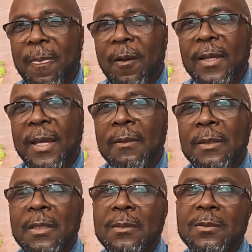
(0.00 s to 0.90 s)
Okay,
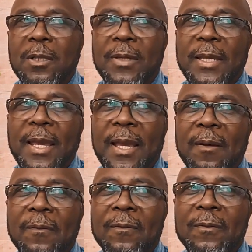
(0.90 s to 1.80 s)
so we can
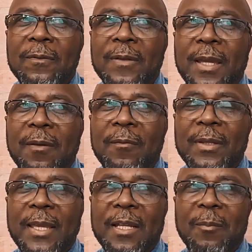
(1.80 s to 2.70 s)
have, and we're
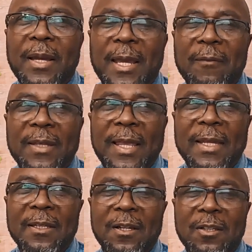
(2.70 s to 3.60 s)
thinking about having
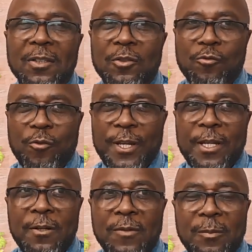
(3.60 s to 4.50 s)
like a little
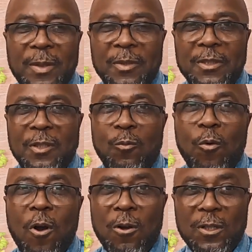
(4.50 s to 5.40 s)
trail where people can
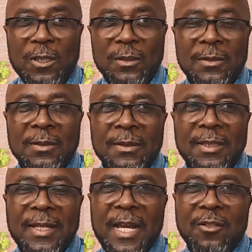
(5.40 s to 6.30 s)
walk
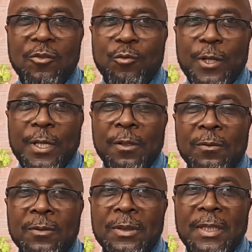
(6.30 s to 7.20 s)
down the
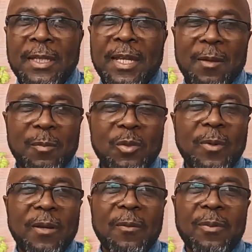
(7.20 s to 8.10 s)
trail, and
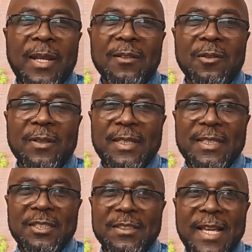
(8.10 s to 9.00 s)
blueberry plants on
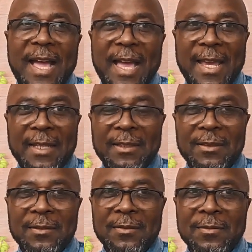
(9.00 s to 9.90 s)
each side,
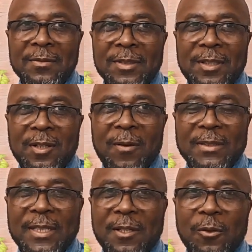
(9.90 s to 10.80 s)

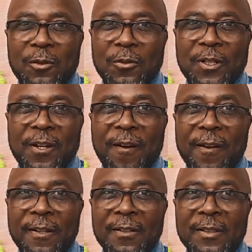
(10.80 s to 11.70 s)
as they go through the
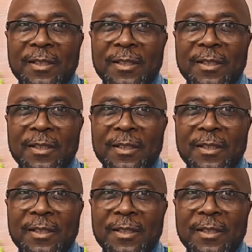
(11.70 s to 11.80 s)
garden.